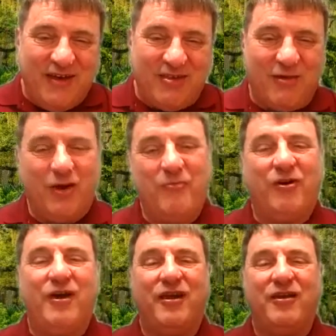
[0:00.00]
So I'm
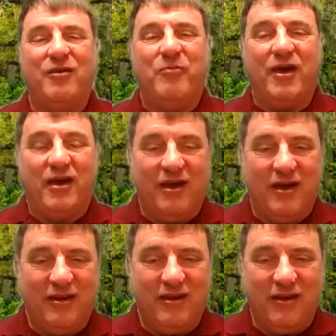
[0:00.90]
laying in
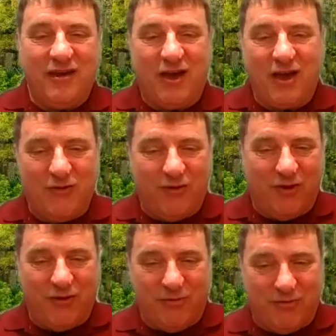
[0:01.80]
bed, and I have a
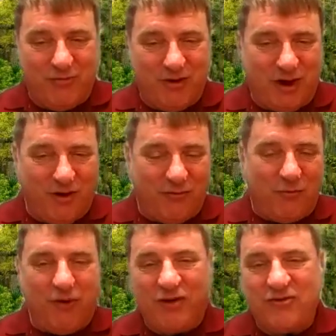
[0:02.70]

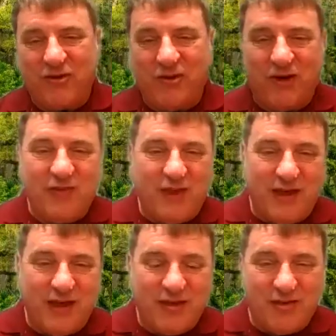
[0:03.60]
watch on that
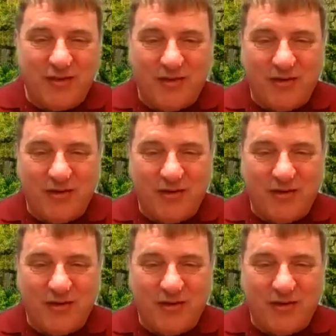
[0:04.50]
has